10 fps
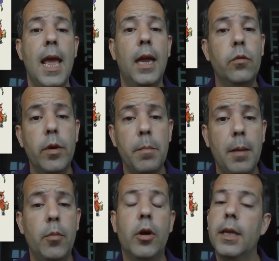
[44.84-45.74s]
And
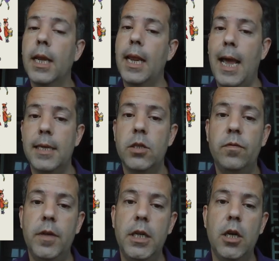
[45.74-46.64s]
remember in the
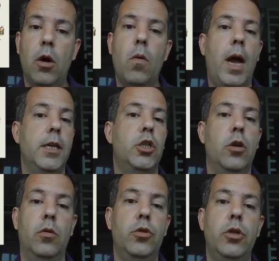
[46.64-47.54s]
last video, I
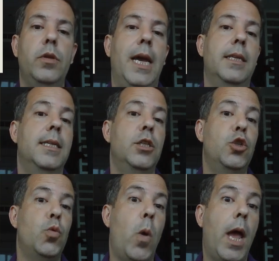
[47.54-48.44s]
told you that the
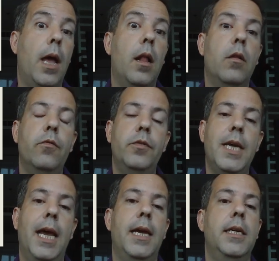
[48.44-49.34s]
12
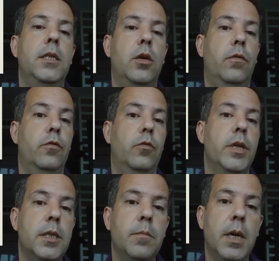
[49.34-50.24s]
Days of
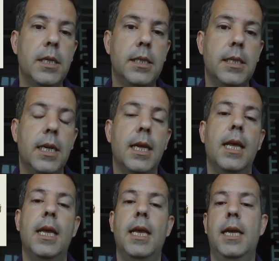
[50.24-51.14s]
Christmas
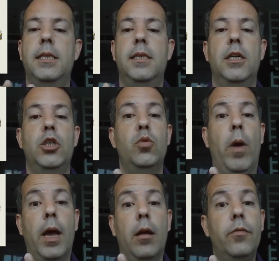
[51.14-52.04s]
is the
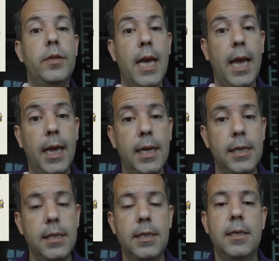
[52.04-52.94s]
12
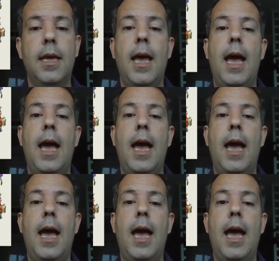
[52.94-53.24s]
days